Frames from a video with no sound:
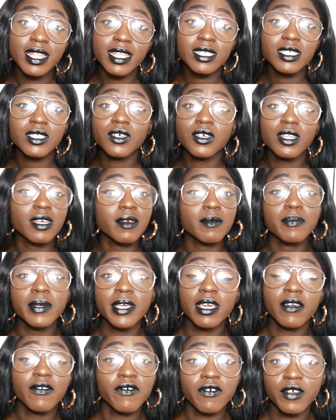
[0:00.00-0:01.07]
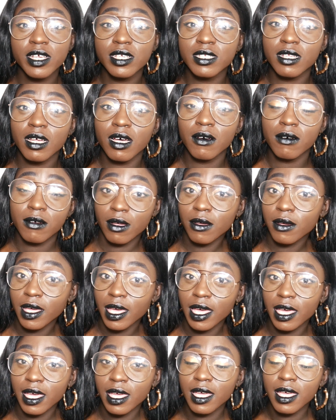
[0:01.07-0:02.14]
this is going to be a freestyle,
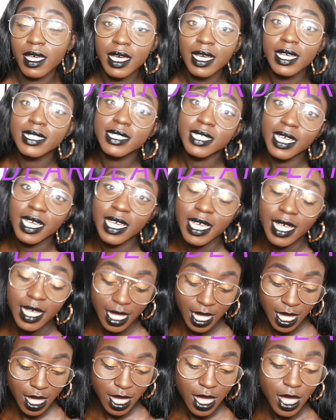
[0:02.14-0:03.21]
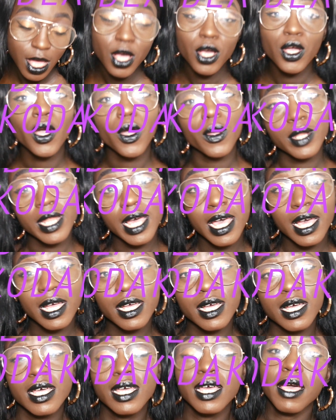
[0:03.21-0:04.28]
okay? Dear
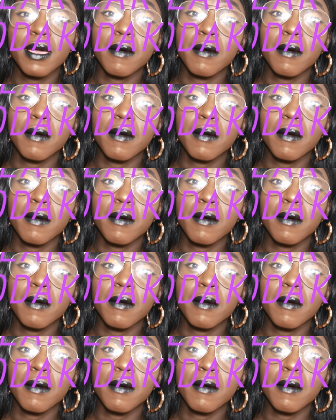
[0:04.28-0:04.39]
Kodak